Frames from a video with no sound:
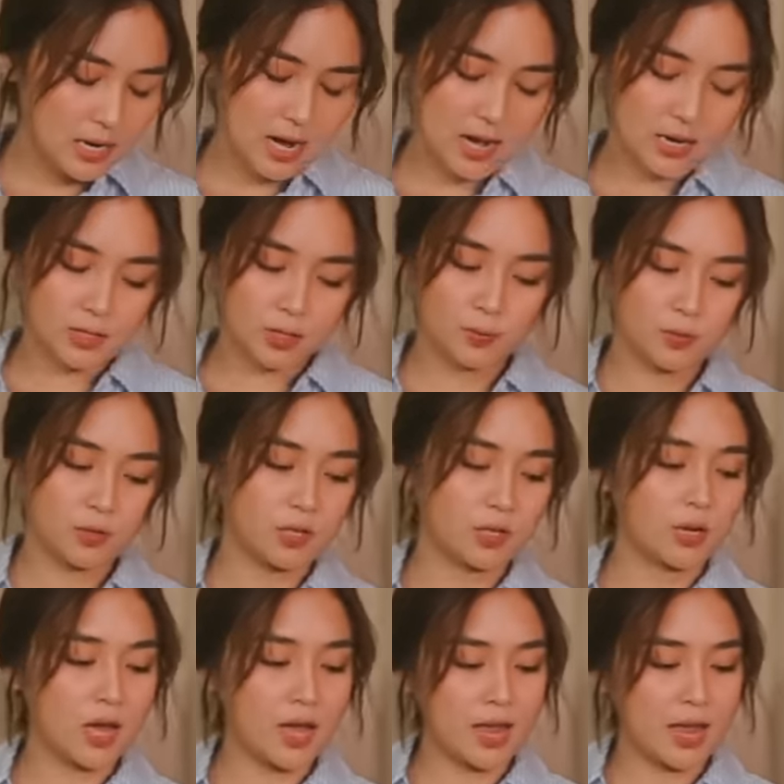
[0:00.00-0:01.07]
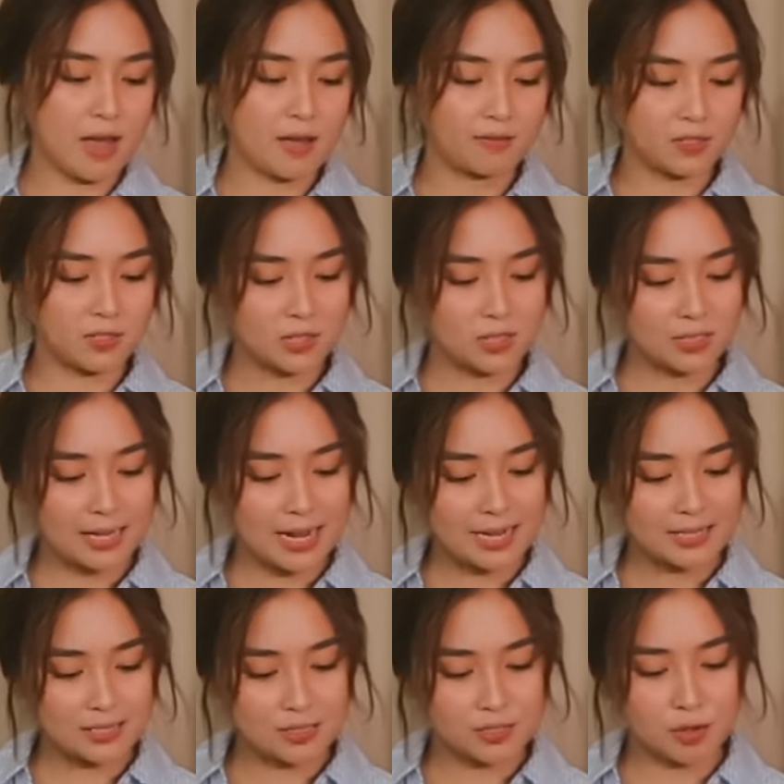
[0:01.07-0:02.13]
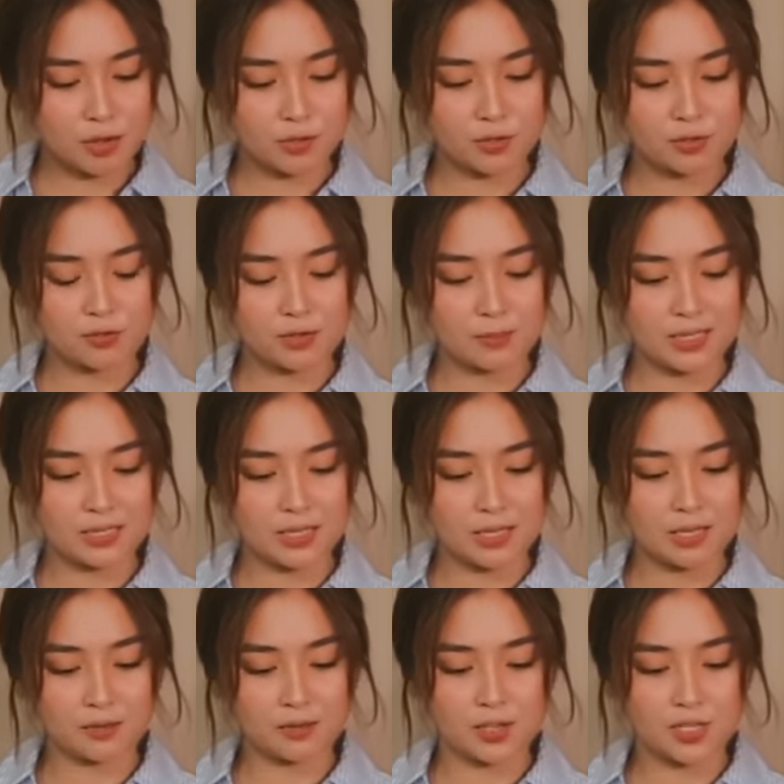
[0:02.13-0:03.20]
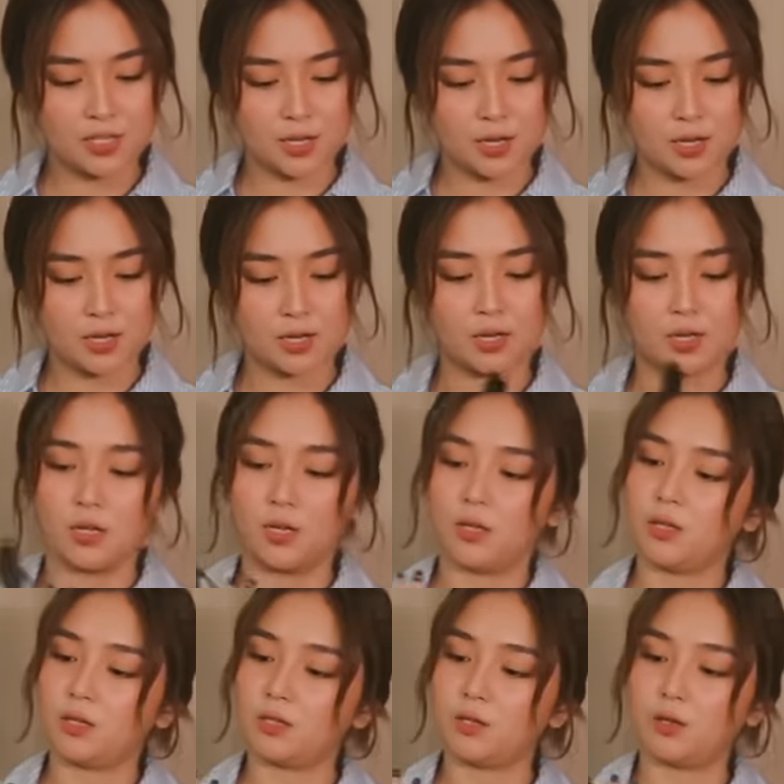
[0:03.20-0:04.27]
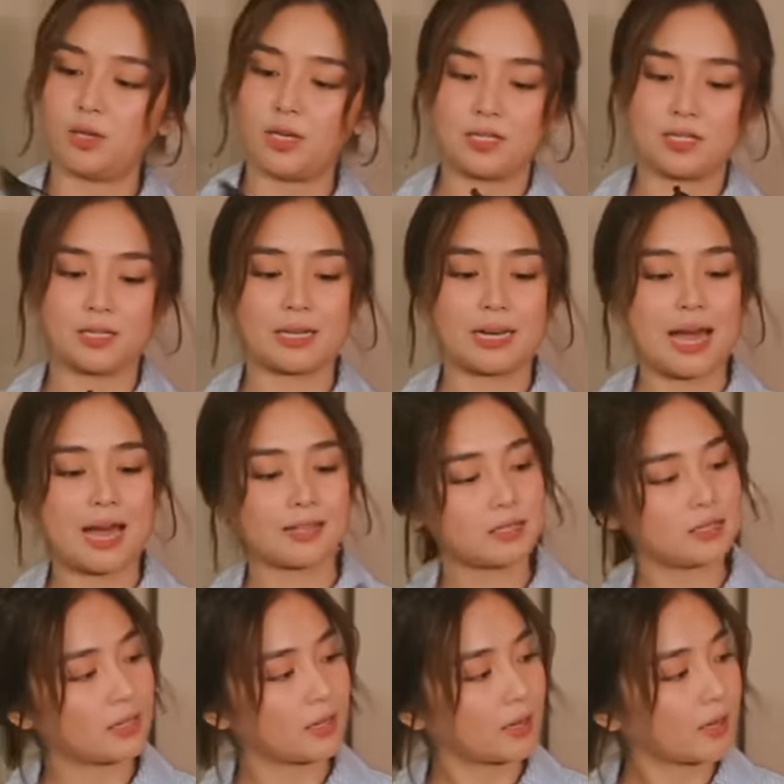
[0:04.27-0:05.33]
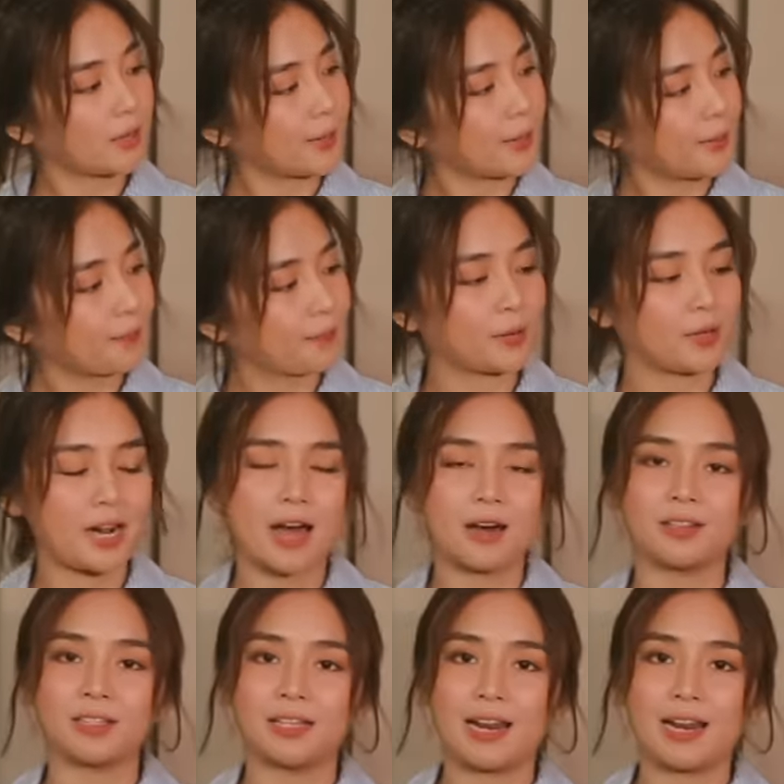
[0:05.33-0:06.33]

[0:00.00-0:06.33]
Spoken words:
Next one, I have a sunglasses also from Ideal Vision. So it's a classic round